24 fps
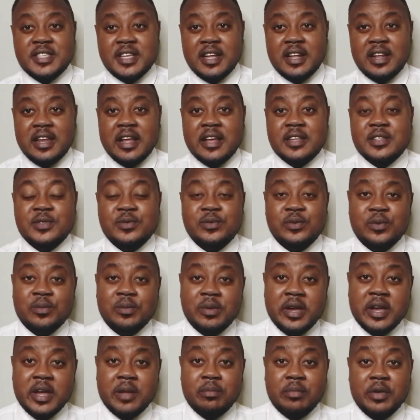classroom
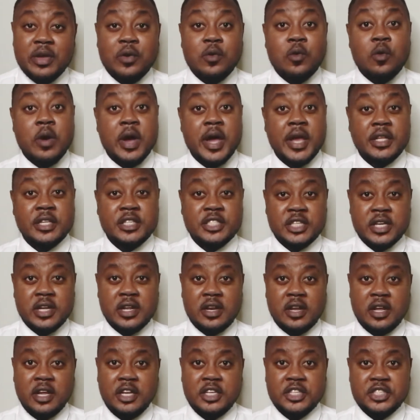can be quite
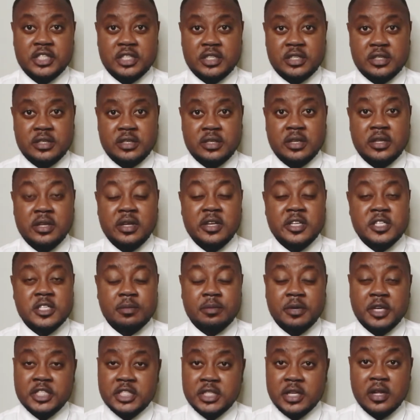challenging,
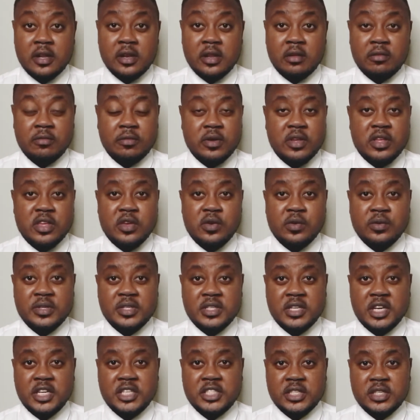especially for new
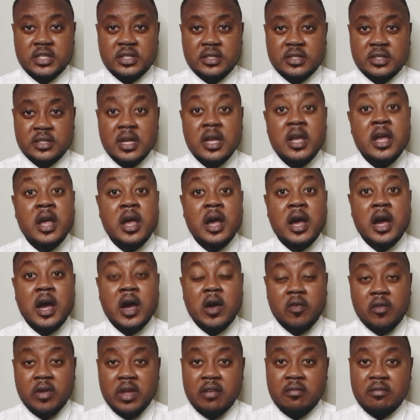teachers.
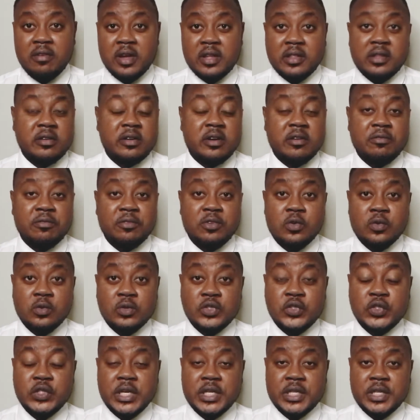However, there are a few
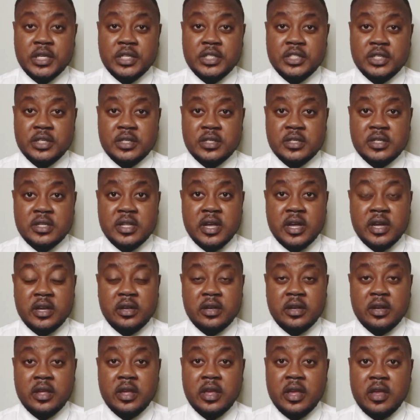strategies that,
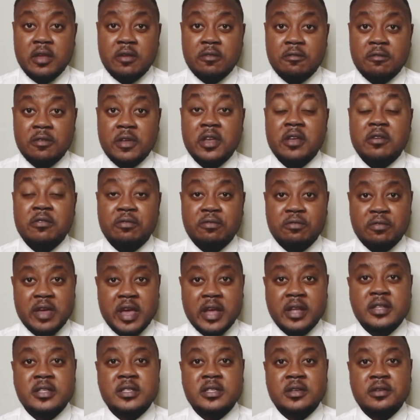if
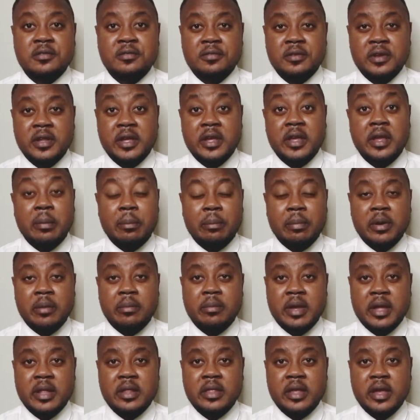effectively
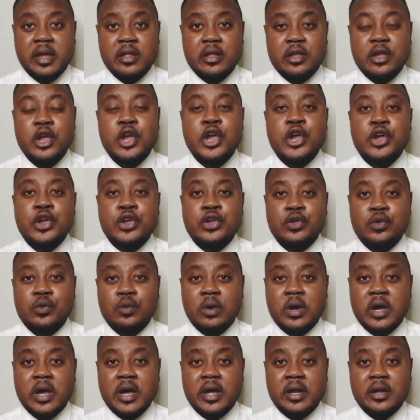implemented, you
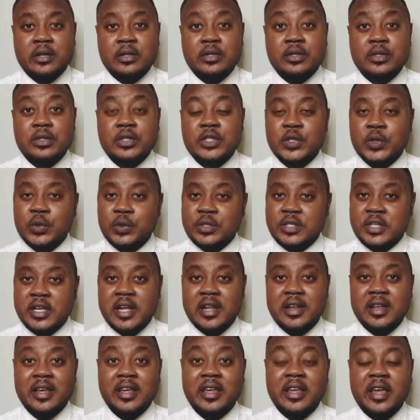can
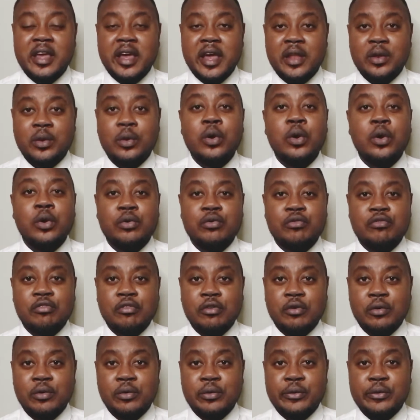totally gain
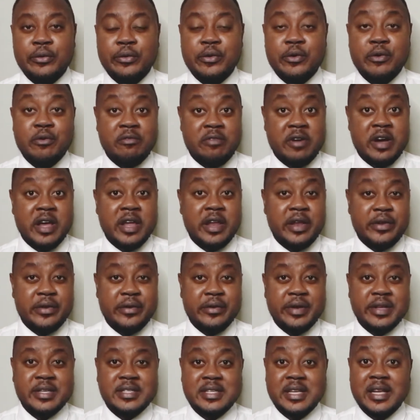control over a
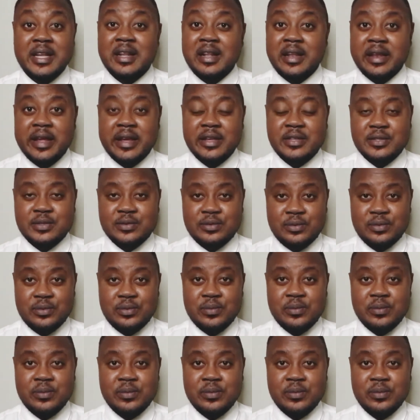noisy classroom.